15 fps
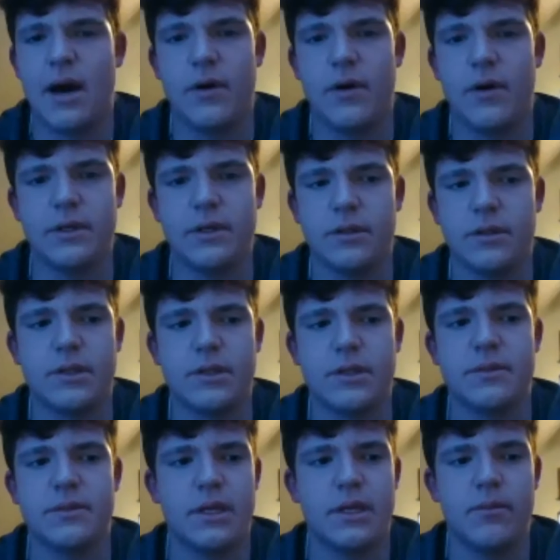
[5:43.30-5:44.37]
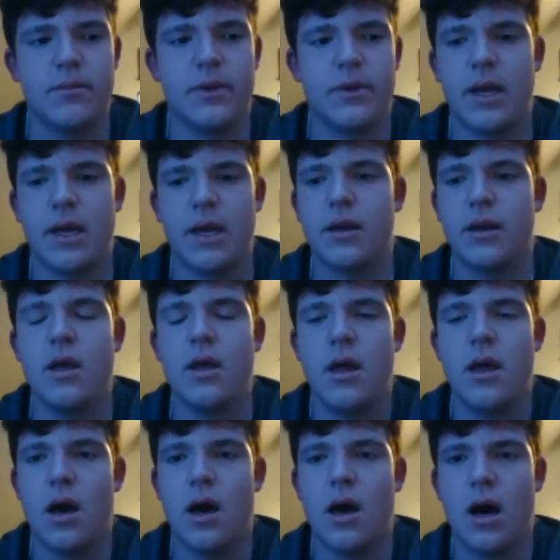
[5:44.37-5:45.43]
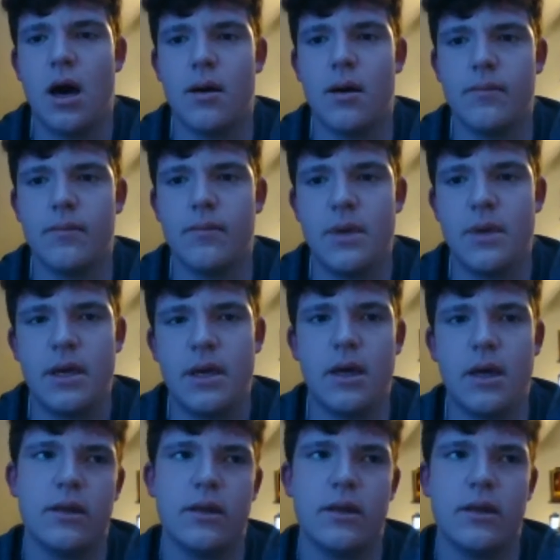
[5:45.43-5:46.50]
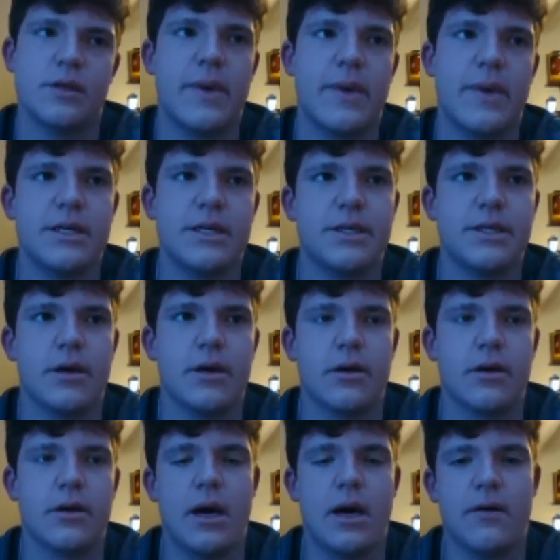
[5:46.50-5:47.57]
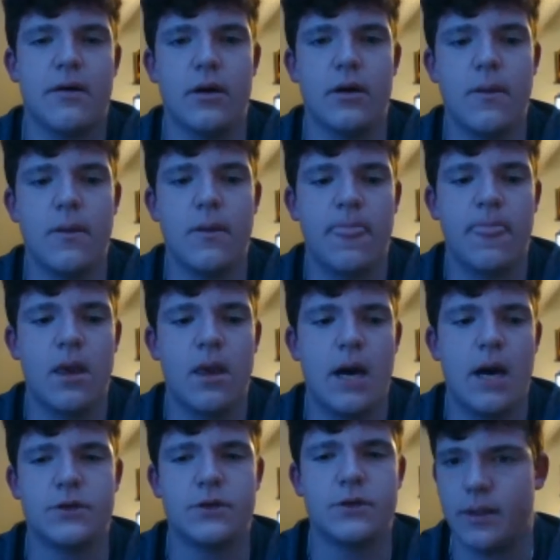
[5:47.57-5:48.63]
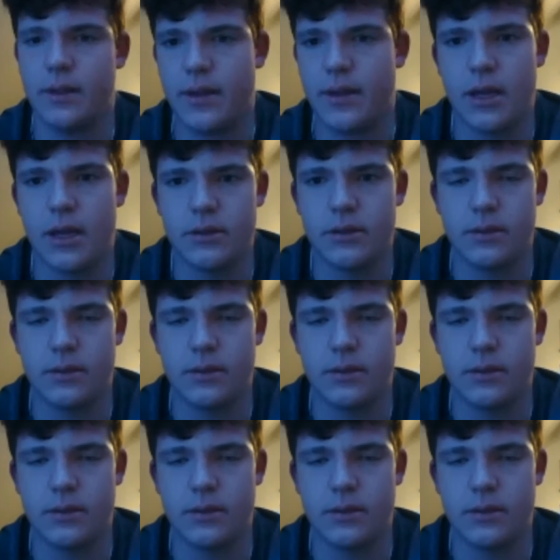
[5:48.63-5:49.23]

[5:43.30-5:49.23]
always looked up to him playing. And this past year, I was really paying close